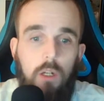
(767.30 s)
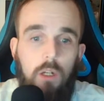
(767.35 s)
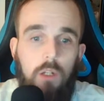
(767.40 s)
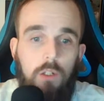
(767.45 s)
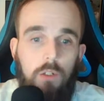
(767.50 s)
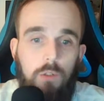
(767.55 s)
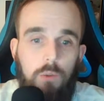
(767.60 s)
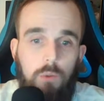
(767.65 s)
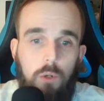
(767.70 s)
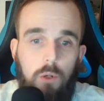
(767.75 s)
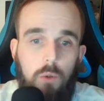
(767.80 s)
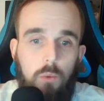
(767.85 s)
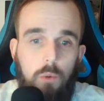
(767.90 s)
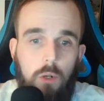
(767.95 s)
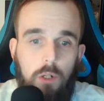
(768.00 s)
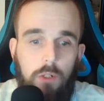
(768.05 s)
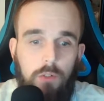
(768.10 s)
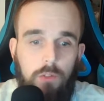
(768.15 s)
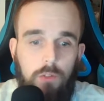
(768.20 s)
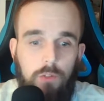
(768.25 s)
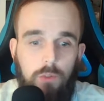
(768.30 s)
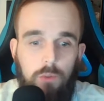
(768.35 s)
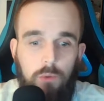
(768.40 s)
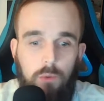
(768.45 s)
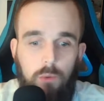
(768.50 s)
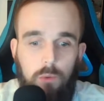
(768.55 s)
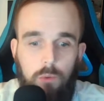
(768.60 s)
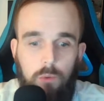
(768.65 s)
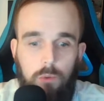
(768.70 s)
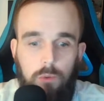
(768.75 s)
You don't want
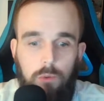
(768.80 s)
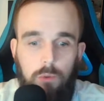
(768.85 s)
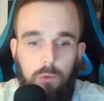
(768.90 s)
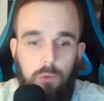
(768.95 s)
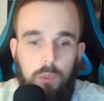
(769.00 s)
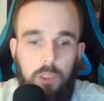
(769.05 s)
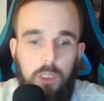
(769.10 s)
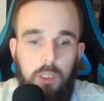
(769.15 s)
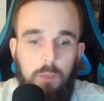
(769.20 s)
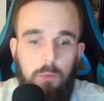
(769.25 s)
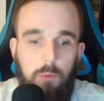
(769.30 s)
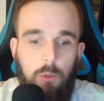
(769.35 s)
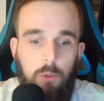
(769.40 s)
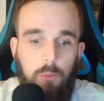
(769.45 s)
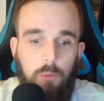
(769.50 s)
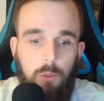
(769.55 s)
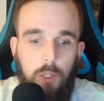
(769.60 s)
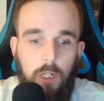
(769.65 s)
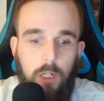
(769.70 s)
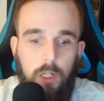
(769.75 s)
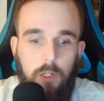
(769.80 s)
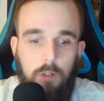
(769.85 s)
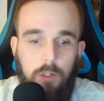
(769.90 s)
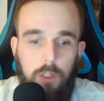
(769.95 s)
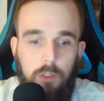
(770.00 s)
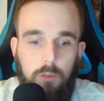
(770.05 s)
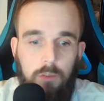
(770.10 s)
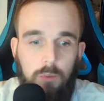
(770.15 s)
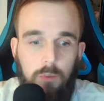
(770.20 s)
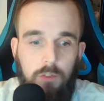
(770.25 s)
to keep a player
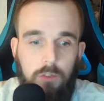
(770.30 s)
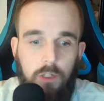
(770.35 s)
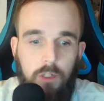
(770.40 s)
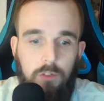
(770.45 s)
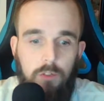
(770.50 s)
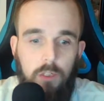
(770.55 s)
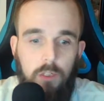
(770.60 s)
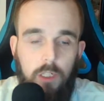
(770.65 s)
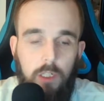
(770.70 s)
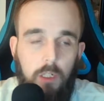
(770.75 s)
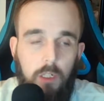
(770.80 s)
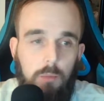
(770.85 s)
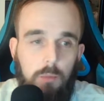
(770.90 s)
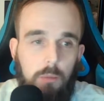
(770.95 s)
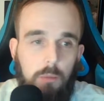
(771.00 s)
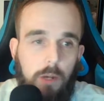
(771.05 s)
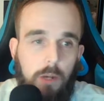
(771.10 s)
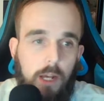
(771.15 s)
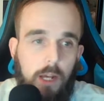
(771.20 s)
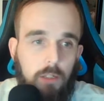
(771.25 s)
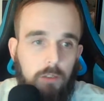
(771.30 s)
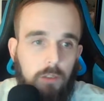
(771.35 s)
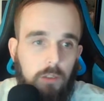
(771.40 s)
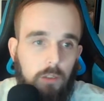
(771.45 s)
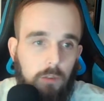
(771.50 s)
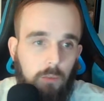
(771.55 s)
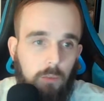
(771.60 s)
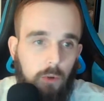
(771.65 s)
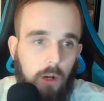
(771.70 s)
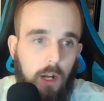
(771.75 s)
that's potentially going to be past
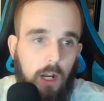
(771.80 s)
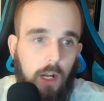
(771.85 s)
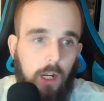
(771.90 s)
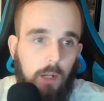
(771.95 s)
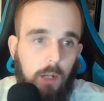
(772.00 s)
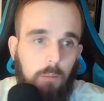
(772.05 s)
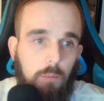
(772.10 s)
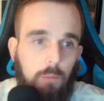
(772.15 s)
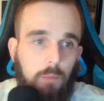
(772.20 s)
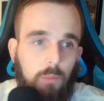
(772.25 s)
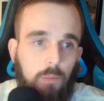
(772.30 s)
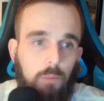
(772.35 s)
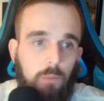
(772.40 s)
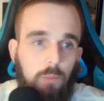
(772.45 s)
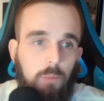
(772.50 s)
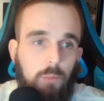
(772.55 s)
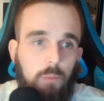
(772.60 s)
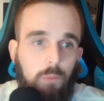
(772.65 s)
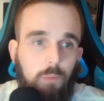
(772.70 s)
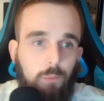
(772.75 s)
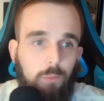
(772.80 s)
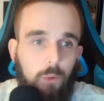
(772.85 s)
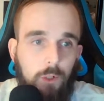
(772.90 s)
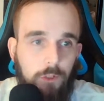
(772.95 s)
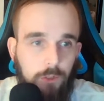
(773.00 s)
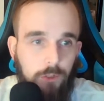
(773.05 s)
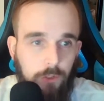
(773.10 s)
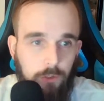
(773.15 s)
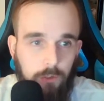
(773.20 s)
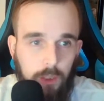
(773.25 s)
his prime
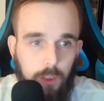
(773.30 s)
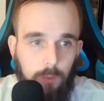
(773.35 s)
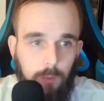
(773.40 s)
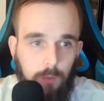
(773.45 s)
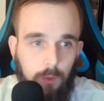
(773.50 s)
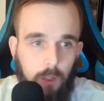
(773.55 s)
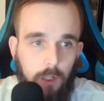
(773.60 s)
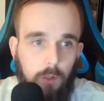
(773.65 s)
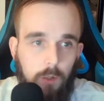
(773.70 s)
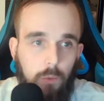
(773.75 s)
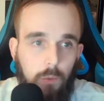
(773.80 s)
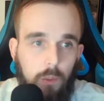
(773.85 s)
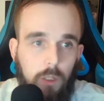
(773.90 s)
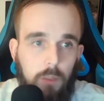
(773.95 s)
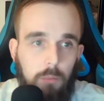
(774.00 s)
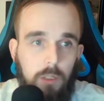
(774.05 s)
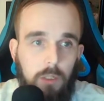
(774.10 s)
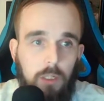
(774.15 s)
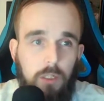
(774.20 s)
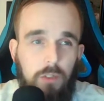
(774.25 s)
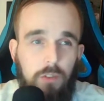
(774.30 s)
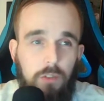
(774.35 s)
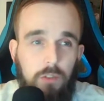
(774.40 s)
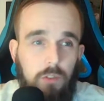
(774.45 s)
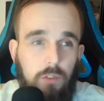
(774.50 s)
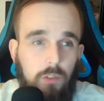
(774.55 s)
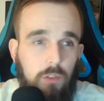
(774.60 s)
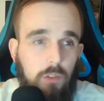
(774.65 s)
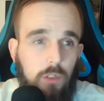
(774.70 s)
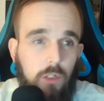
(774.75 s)
once your team's ready to win, because
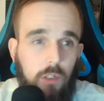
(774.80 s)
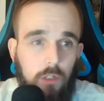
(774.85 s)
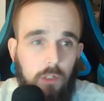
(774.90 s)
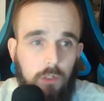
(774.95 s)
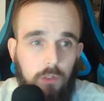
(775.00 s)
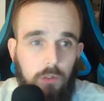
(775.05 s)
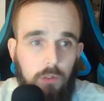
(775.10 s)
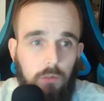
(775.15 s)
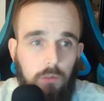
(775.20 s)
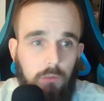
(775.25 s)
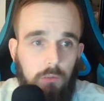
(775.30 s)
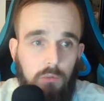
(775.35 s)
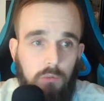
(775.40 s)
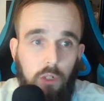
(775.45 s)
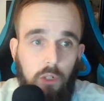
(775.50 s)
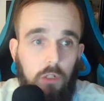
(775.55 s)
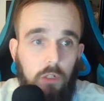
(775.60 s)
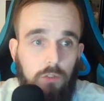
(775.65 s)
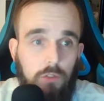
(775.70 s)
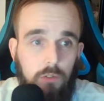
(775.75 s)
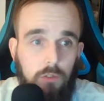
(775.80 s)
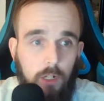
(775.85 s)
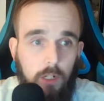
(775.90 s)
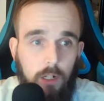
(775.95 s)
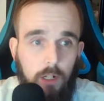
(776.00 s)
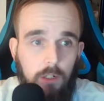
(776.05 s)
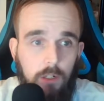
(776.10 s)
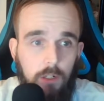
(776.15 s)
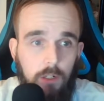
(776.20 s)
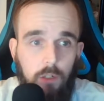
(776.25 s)
it's just going to
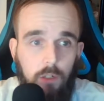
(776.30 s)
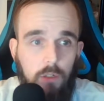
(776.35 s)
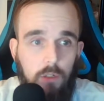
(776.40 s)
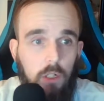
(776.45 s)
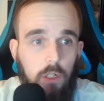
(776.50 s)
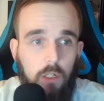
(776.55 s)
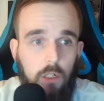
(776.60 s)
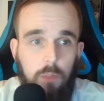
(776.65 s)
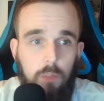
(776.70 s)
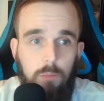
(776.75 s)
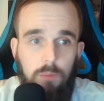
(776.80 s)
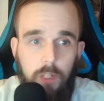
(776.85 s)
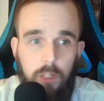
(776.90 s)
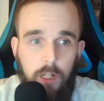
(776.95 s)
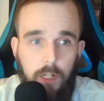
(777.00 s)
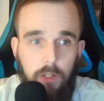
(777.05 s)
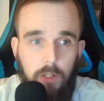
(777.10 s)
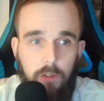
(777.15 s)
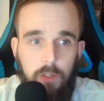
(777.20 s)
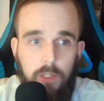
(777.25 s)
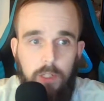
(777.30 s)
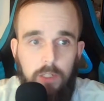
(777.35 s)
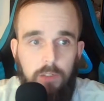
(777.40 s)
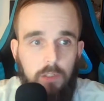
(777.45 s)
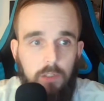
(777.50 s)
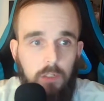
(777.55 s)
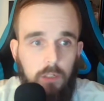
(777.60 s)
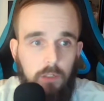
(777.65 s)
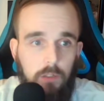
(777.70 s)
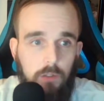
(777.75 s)
clog up salary. It's
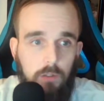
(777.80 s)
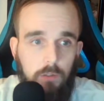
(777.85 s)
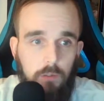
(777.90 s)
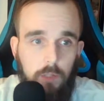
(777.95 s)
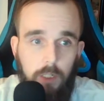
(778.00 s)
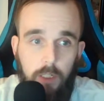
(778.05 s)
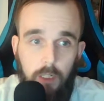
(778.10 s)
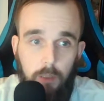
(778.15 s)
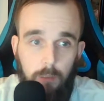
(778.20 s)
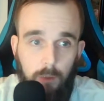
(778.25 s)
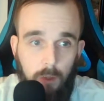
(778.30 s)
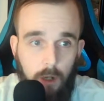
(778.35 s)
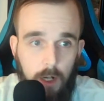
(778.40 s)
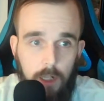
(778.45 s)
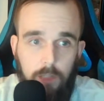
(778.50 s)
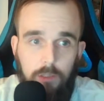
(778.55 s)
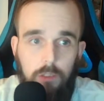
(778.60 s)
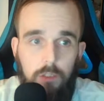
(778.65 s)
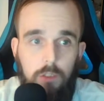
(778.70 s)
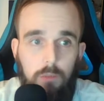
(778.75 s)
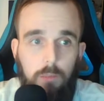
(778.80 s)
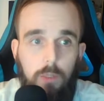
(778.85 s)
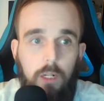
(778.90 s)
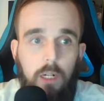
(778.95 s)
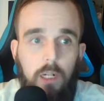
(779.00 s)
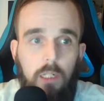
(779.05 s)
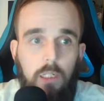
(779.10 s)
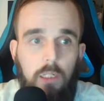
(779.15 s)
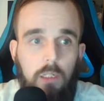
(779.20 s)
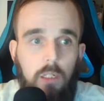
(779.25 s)
going to take up a roster
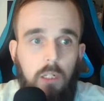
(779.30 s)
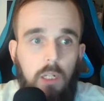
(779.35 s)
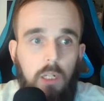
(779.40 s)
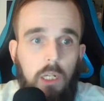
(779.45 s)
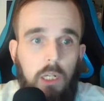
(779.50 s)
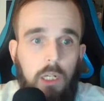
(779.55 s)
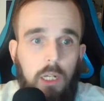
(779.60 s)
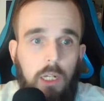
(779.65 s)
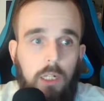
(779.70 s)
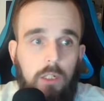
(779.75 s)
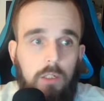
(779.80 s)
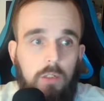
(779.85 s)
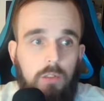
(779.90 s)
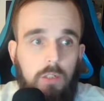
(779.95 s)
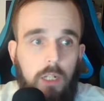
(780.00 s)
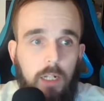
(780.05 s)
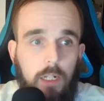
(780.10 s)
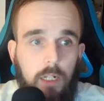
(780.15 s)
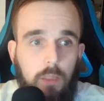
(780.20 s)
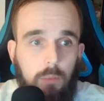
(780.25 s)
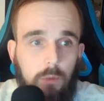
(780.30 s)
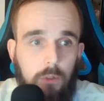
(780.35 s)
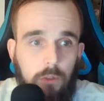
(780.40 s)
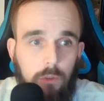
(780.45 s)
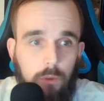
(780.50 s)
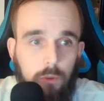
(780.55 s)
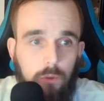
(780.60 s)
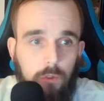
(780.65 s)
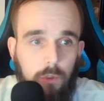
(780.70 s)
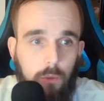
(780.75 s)
spot, and he's not going to
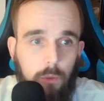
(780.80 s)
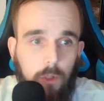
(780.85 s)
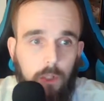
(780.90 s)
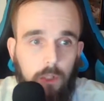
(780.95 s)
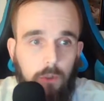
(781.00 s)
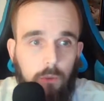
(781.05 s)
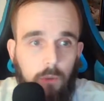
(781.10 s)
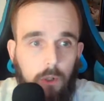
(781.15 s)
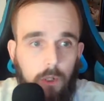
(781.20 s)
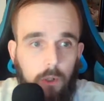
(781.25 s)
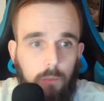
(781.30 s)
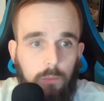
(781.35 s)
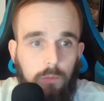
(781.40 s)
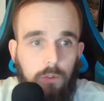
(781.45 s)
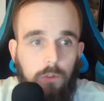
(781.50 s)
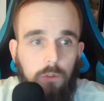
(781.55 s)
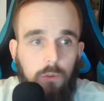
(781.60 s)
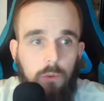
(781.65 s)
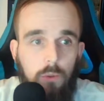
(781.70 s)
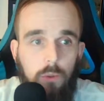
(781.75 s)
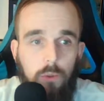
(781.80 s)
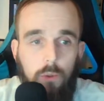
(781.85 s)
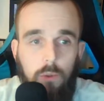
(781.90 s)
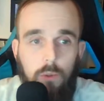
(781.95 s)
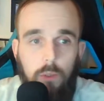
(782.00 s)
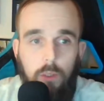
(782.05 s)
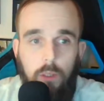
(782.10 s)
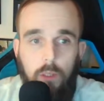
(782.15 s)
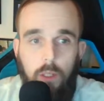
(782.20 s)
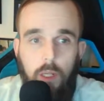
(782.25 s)
produce the way you want him to
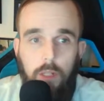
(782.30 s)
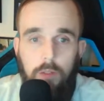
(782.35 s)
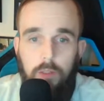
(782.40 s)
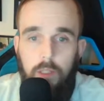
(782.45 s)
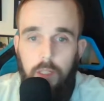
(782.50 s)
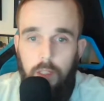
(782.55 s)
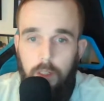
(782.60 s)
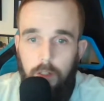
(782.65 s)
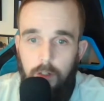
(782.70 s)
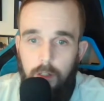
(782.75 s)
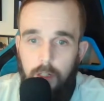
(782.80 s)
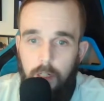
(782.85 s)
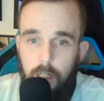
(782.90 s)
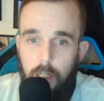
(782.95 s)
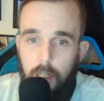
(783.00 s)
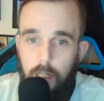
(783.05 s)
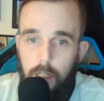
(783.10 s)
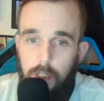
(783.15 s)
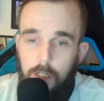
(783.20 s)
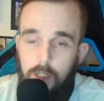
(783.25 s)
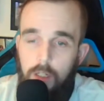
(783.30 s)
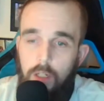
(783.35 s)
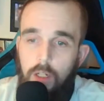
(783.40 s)
at the end of the day.